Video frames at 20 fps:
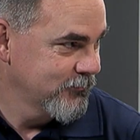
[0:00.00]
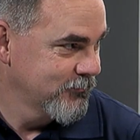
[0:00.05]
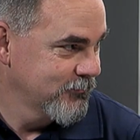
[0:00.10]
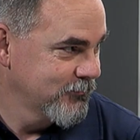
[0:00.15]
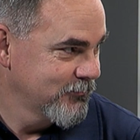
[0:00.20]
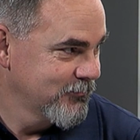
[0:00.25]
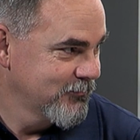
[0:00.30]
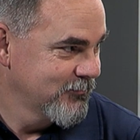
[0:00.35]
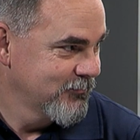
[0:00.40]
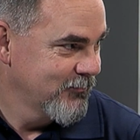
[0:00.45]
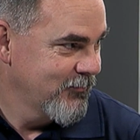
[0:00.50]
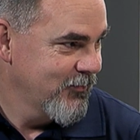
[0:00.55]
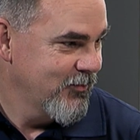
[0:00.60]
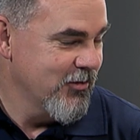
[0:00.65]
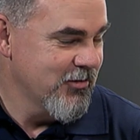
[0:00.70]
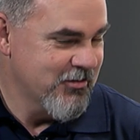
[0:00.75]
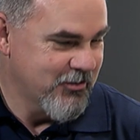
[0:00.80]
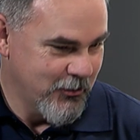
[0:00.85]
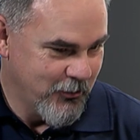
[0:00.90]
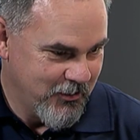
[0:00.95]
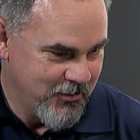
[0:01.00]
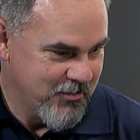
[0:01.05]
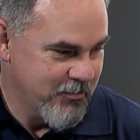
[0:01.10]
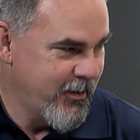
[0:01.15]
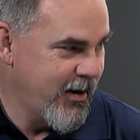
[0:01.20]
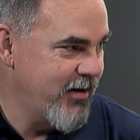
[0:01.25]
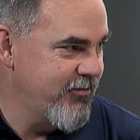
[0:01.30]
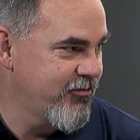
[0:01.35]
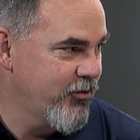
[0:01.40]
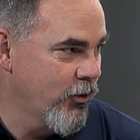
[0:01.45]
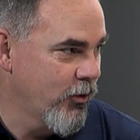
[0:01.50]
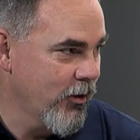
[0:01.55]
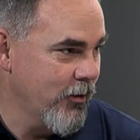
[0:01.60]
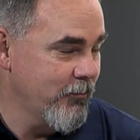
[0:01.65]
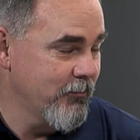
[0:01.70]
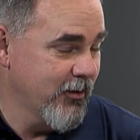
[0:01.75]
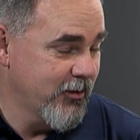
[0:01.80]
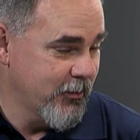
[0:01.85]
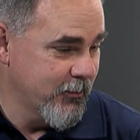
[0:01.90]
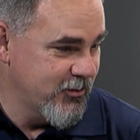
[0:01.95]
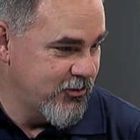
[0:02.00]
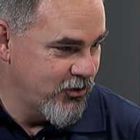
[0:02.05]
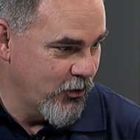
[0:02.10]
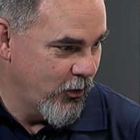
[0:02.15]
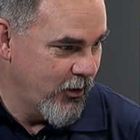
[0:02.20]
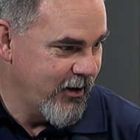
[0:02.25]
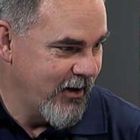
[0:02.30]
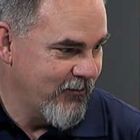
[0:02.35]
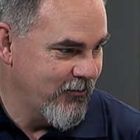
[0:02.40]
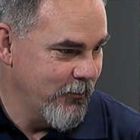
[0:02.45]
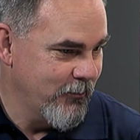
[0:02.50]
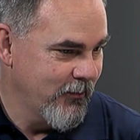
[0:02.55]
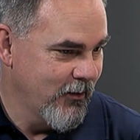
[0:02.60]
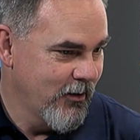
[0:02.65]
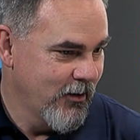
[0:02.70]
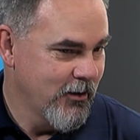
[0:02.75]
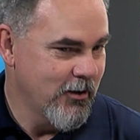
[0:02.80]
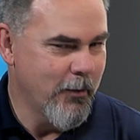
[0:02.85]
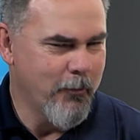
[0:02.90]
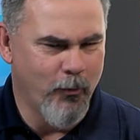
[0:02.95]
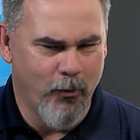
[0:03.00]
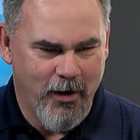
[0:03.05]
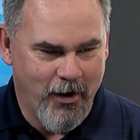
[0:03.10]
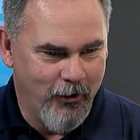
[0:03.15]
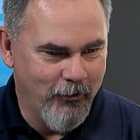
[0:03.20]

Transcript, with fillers: The students have to pay the for students it. pay for it, but the, the majority of them. For it.